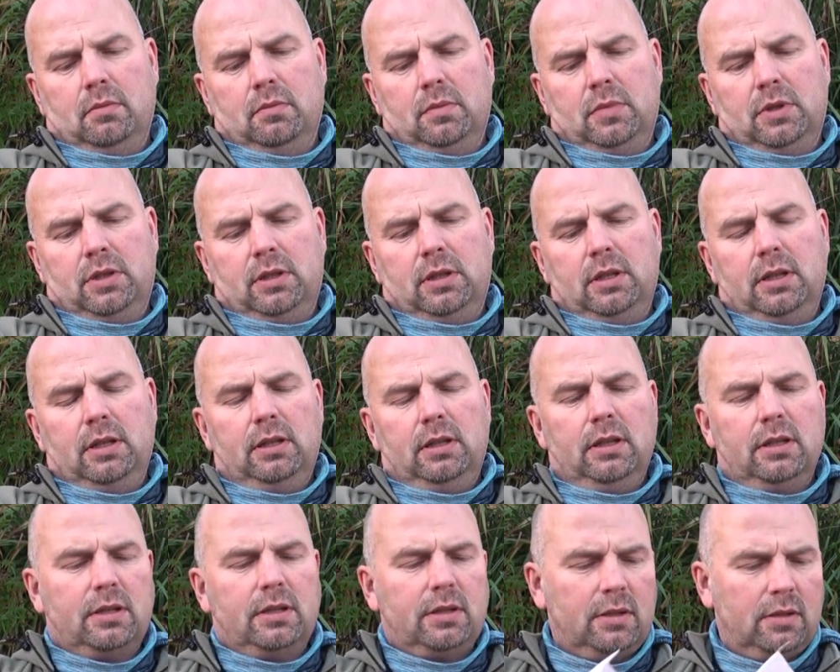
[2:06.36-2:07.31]

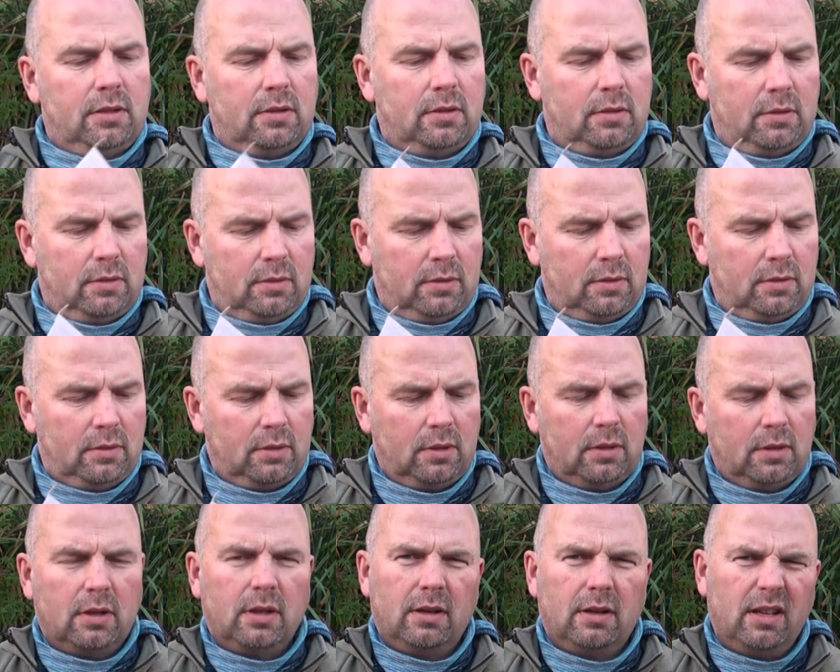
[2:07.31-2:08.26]
Stainless?
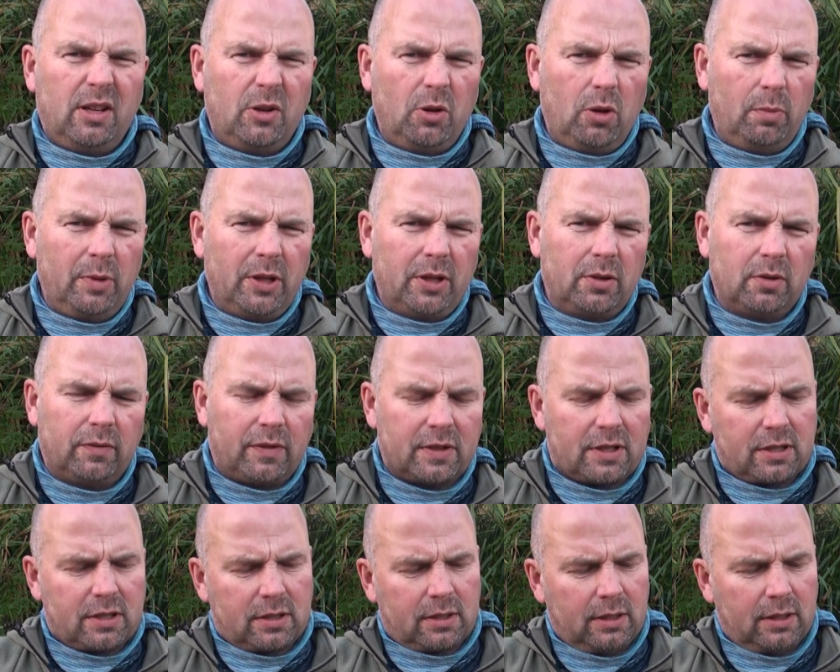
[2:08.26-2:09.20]
I normally go for
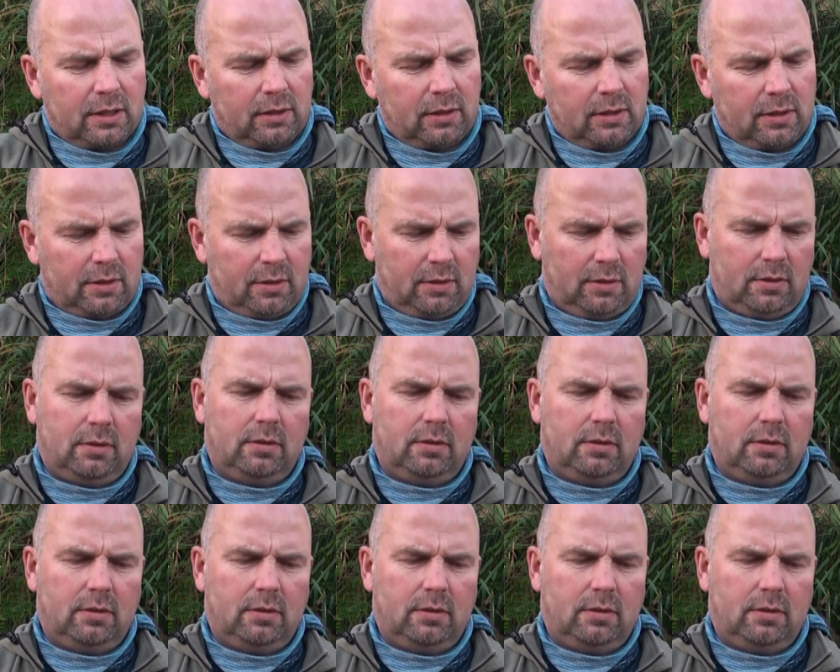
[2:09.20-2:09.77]
stainless.